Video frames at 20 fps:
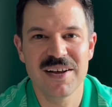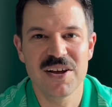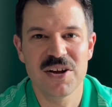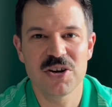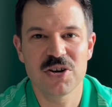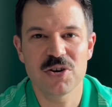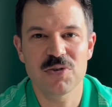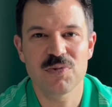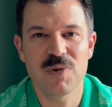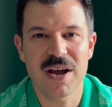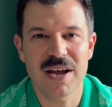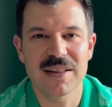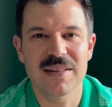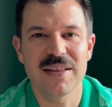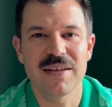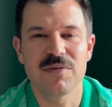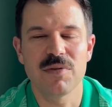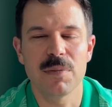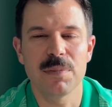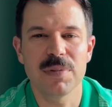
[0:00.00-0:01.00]

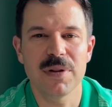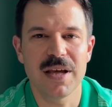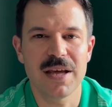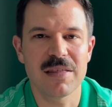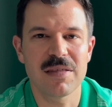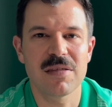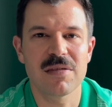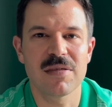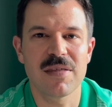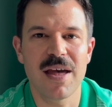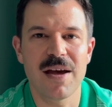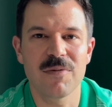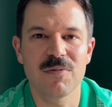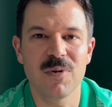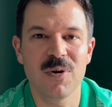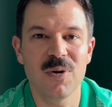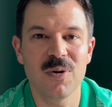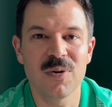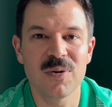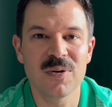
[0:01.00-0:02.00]
directly replaces that
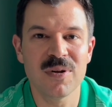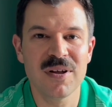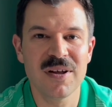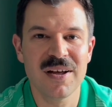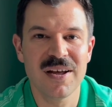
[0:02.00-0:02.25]
role.